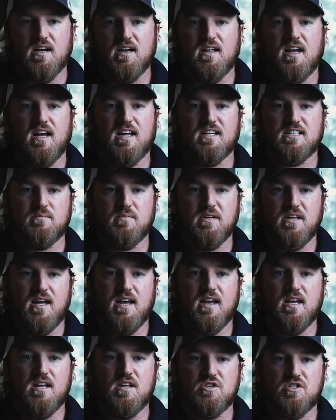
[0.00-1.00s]
and it has to
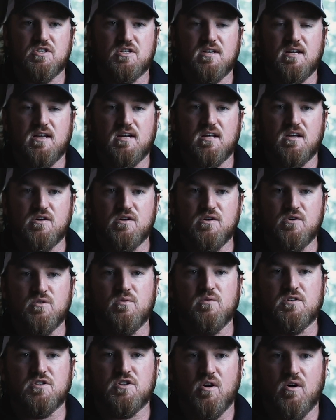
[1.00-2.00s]
be aged in a
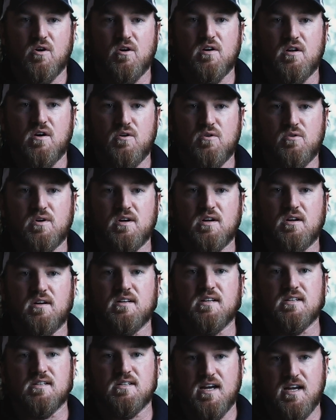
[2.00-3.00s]
new charred oak
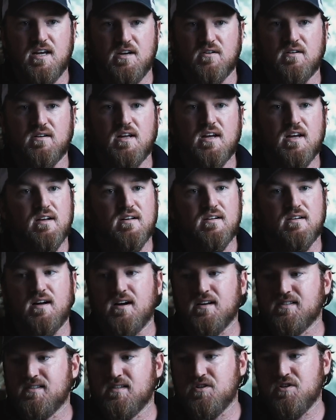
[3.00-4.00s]
container.
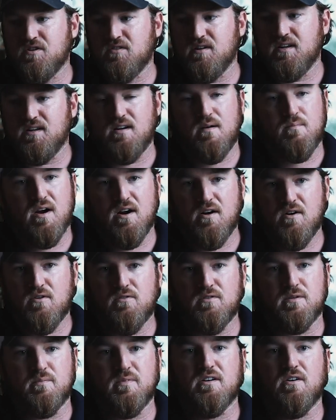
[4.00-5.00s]
Not essentially a
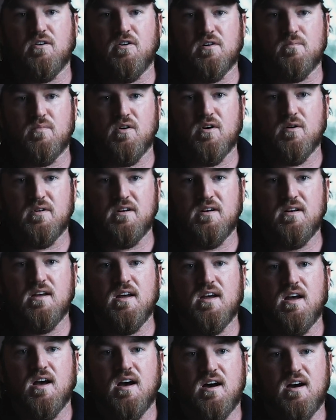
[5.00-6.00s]
barrel, but you call it bourbon,
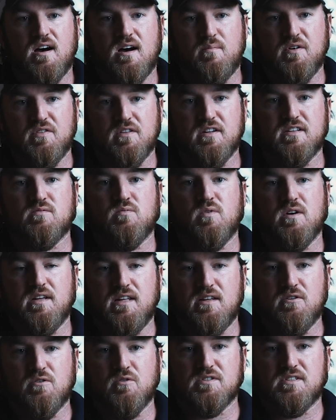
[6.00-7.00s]
but this is what
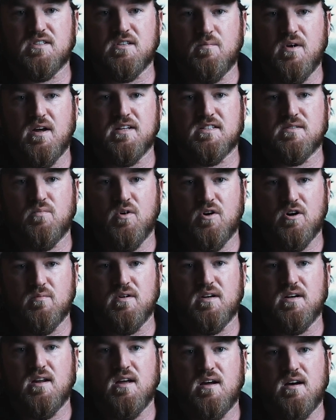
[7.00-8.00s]
yields the best
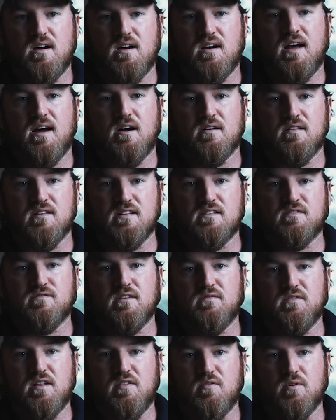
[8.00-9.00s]
bourbon out of these
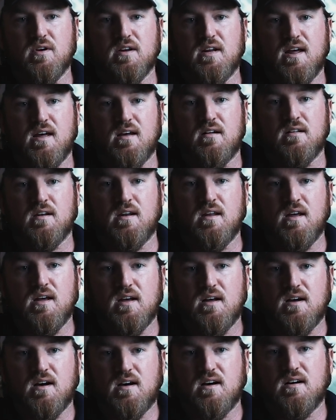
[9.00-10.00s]

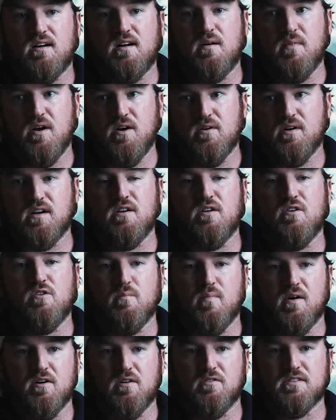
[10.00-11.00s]
53-gallon American
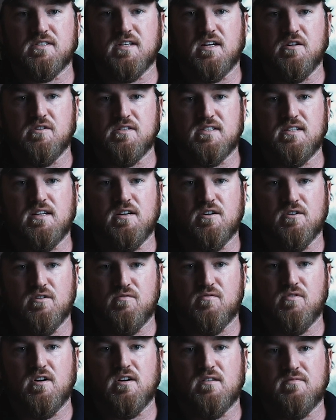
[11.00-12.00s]
oak barrels that you see here
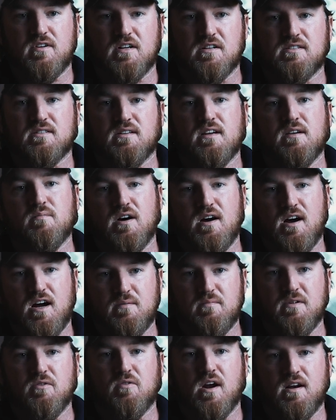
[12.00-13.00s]
in front of us
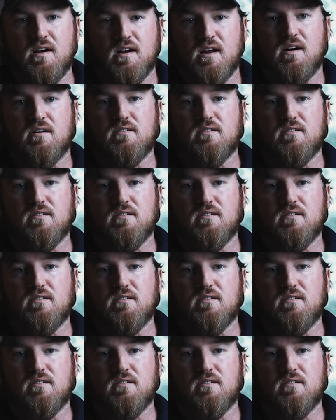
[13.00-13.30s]
behind me right now.